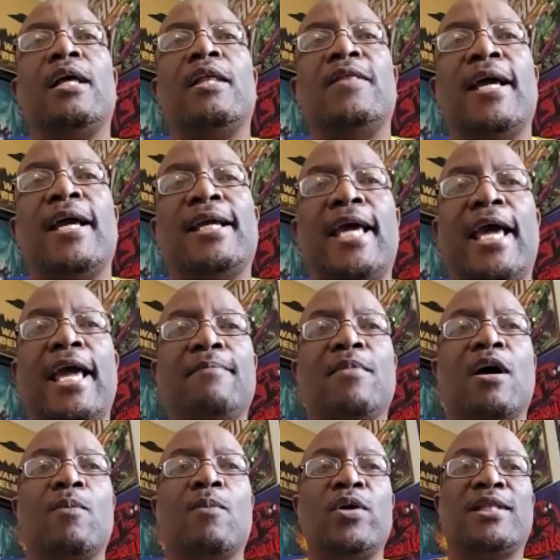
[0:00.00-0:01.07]
they came
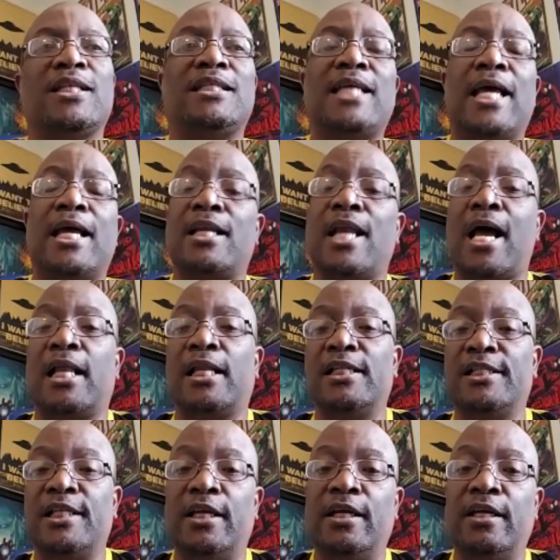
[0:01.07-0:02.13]
up with a
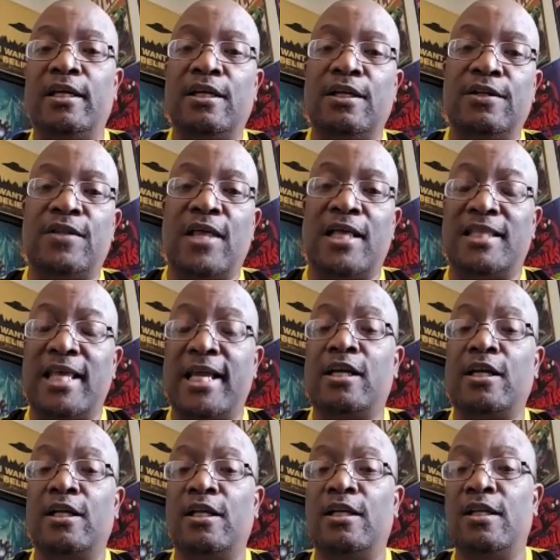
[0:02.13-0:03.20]
technology that they
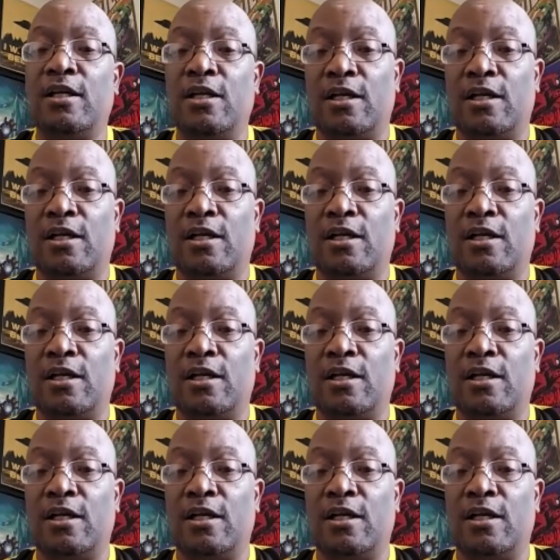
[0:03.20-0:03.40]
could